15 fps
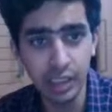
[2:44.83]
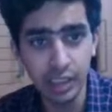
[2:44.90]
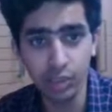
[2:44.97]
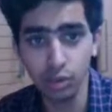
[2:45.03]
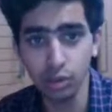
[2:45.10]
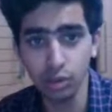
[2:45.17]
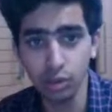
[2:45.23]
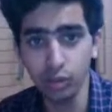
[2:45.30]

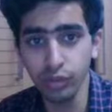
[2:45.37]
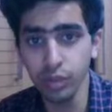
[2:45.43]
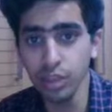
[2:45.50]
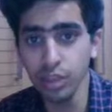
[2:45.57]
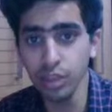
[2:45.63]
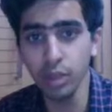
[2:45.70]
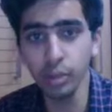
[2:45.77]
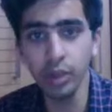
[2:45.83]
So
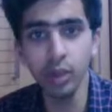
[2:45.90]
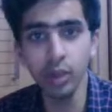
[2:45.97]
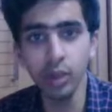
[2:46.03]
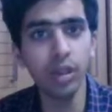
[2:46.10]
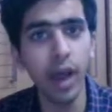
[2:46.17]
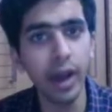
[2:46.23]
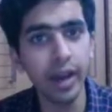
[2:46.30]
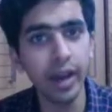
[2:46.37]
first coming to
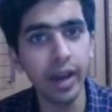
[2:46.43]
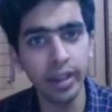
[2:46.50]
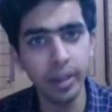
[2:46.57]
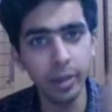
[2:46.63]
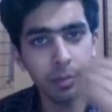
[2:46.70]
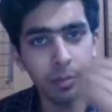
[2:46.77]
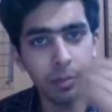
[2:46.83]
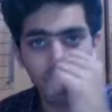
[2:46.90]
the
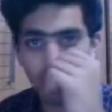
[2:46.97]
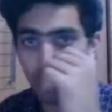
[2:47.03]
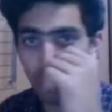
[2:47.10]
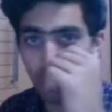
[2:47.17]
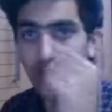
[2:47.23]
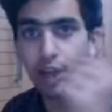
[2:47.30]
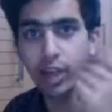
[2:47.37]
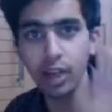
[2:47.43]
IDE,
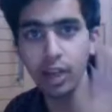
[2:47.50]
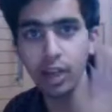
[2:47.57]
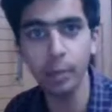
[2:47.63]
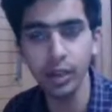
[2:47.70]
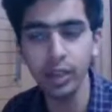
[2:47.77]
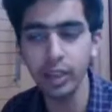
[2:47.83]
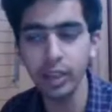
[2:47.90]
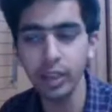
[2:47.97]
software
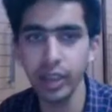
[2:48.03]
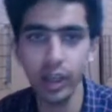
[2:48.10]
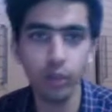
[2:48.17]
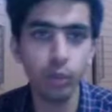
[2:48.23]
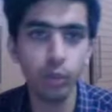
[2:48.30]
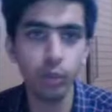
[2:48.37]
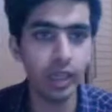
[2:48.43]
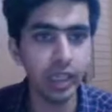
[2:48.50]
development kit
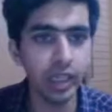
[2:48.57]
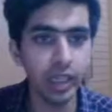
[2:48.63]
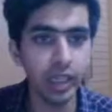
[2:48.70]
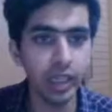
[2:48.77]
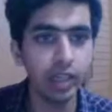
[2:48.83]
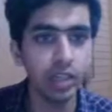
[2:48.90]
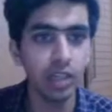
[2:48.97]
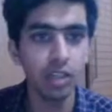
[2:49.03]
that we
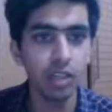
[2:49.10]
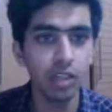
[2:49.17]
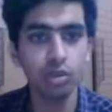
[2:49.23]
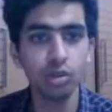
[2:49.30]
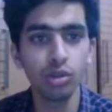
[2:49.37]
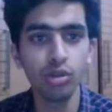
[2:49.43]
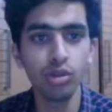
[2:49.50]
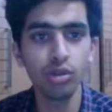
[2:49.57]
need.
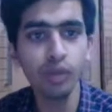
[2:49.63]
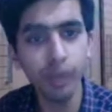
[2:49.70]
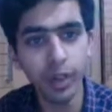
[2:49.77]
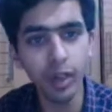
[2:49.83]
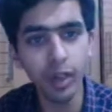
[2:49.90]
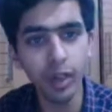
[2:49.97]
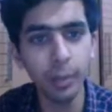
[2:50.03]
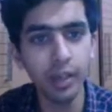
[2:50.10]
So software
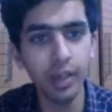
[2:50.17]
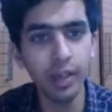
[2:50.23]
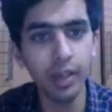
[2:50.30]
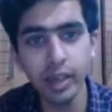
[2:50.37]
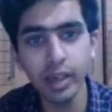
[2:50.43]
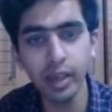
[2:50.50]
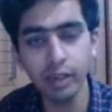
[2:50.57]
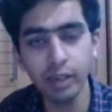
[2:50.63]
development
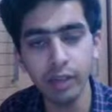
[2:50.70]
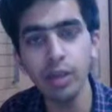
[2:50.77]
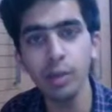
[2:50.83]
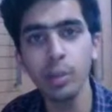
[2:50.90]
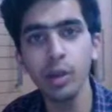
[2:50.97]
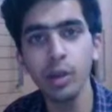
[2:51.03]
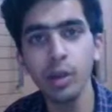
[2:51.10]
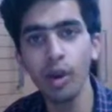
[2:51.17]
kit will
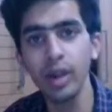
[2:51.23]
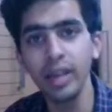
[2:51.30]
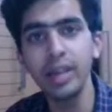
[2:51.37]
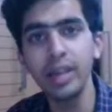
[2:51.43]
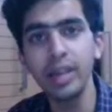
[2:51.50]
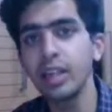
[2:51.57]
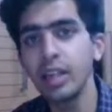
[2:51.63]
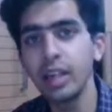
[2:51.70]
be all
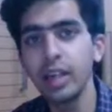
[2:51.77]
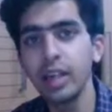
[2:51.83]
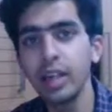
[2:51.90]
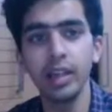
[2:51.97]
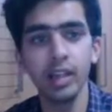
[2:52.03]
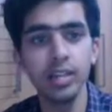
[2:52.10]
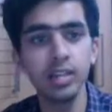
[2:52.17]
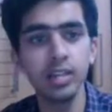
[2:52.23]

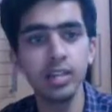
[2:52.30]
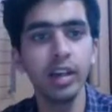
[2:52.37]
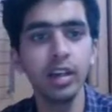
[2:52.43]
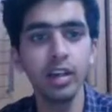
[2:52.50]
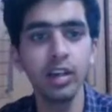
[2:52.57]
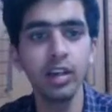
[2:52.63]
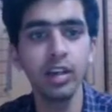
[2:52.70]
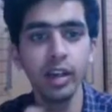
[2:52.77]
integrated inside
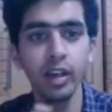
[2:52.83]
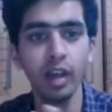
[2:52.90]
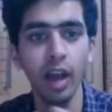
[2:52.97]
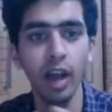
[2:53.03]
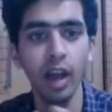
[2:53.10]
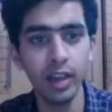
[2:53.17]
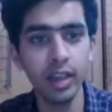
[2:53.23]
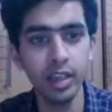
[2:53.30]
a in
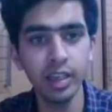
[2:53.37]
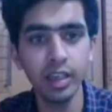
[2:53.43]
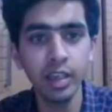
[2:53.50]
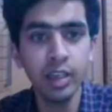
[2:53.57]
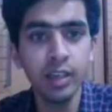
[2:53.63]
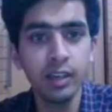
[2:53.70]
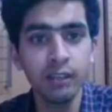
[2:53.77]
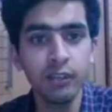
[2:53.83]

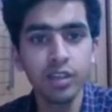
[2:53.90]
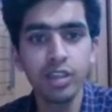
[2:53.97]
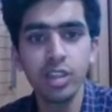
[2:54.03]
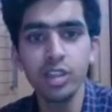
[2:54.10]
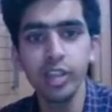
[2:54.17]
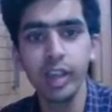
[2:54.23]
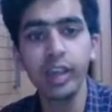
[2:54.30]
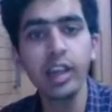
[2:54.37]
IDE
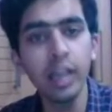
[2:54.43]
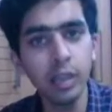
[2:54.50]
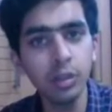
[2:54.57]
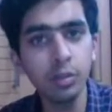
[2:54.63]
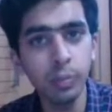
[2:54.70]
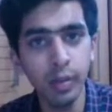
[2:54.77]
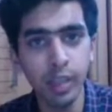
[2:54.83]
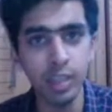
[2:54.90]
which is
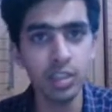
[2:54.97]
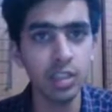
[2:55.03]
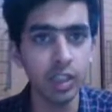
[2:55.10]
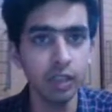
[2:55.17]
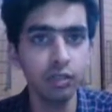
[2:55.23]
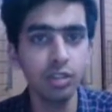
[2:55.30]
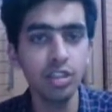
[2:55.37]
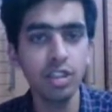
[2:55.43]
Eclipse based
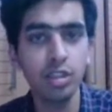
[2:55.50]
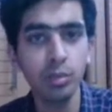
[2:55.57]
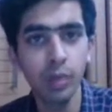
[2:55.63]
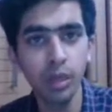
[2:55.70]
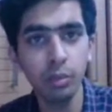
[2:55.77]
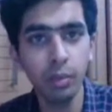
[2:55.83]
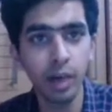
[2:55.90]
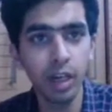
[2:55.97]
and which is
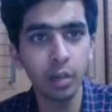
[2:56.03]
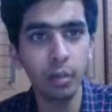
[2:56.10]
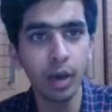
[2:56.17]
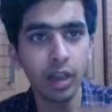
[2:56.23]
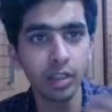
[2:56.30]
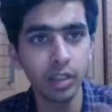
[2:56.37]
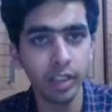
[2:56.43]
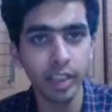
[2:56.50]
being built
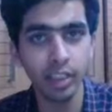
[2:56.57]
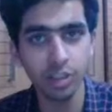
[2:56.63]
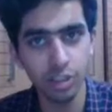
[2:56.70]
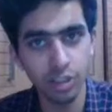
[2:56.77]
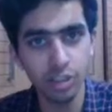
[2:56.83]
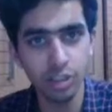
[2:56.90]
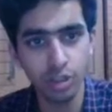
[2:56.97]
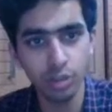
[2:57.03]
by the
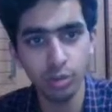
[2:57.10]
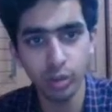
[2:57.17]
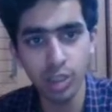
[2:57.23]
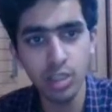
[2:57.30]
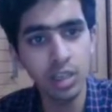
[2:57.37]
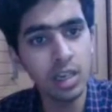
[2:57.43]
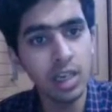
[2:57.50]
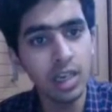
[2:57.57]
Texas
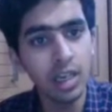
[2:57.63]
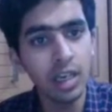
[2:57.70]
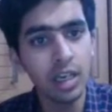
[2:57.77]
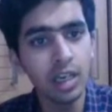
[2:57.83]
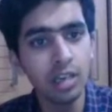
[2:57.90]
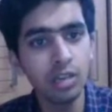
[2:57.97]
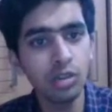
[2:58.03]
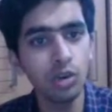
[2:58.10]
Instruments
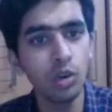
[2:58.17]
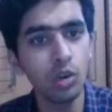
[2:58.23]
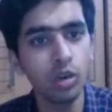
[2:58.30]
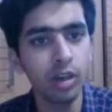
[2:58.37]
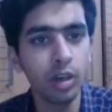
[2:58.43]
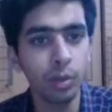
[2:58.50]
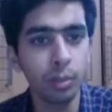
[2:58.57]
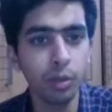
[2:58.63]
that is
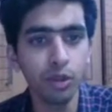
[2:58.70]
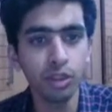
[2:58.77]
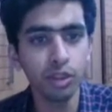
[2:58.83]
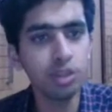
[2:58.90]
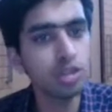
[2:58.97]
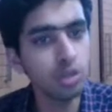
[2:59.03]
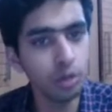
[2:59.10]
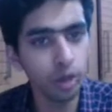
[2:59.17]
Code
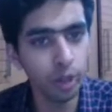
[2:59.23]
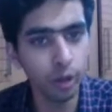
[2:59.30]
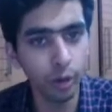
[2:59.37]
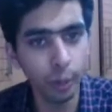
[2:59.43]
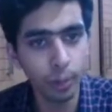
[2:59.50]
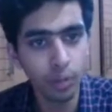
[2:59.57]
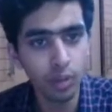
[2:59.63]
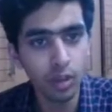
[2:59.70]
Composer
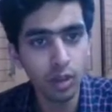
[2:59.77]
Studio.